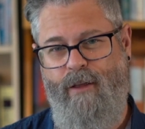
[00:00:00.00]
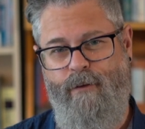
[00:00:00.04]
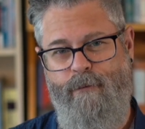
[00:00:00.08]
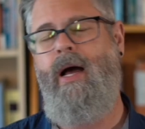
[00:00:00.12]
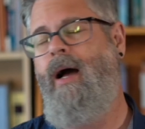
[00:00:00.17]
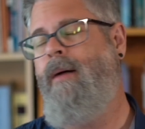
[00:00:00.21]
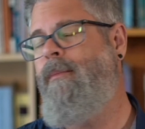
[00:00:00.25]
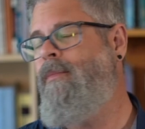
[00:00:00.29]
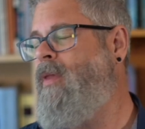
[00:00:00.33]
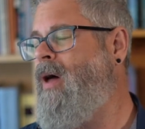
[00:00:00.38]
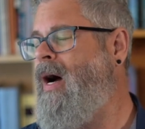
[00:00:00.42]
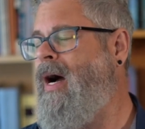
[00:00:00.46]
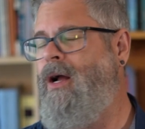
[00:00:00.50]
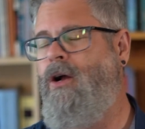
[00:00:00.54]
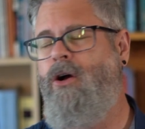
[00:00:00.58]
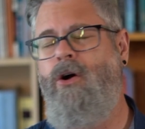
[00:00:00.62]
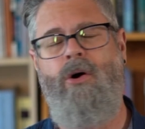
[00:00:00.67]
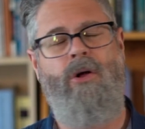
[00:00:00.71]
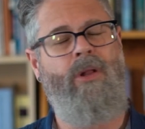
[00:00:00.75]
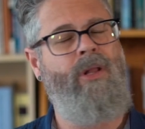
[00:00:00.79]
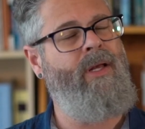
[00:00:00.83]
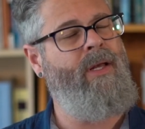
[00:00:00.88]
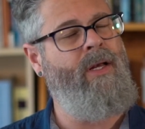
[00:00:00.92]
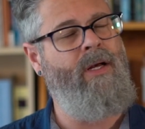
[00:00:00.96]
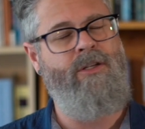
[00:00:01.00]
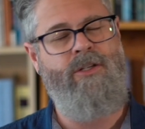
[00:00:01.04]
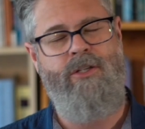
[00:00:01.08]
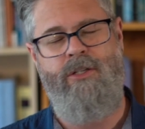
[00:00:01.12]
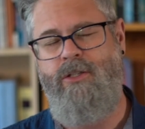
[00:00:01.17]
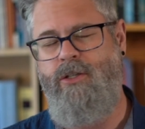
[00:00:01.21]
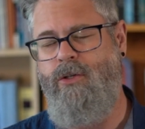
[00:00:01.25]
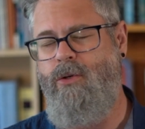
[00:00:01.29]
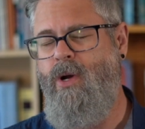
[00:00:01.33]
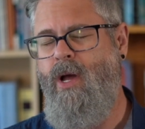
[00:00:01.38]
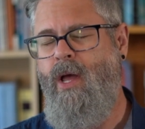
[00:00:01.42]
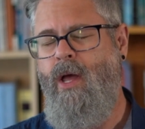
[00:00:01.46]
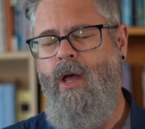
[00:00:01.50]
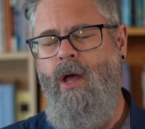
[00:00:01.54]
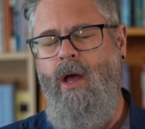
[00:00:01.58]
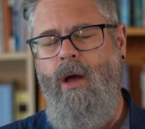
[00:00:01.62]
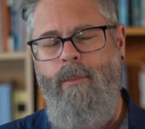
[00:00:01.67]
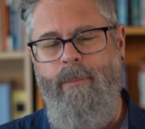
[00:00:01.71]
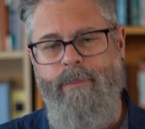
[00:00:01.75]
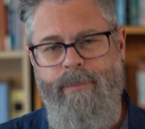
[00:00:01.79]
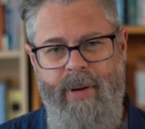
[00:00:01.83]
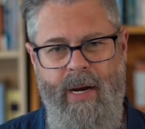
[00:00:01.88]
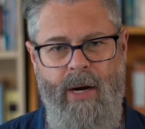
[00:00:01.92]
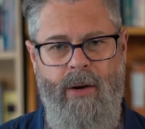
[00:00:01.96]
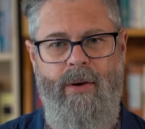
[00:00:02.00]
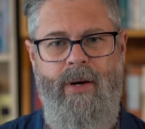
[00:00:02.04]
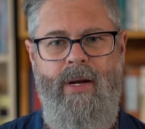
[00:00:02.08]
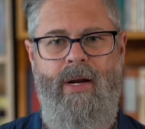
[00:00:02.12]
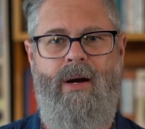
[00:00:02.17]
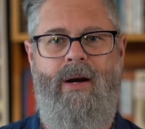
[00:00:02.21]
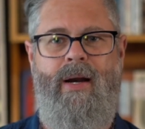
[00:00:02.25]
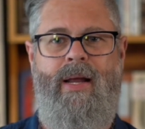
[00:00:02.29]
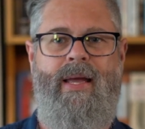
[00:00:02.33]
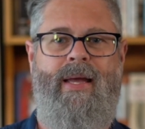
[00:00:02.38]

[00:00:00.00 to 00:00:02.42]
I'm not calling us to bury our